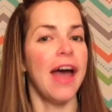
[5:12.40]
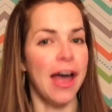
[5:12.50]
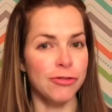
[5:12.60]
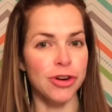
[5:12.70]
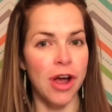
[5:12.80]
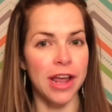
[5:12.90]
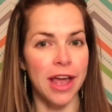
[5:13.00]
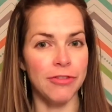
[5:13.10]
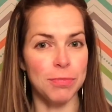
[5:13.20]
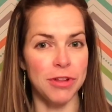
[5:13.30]
After I
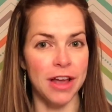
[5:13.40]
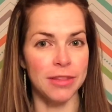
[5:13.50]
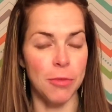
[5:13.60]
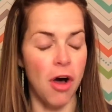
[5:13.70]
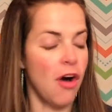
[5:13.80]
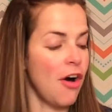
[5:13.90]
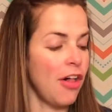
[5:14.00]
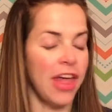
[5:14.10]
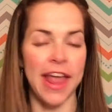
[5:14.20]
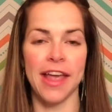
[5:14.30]
have applied them
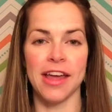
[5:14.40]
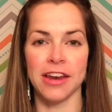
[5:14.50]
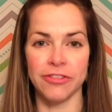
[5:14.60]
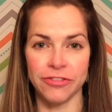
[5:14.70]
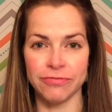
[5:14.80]
all and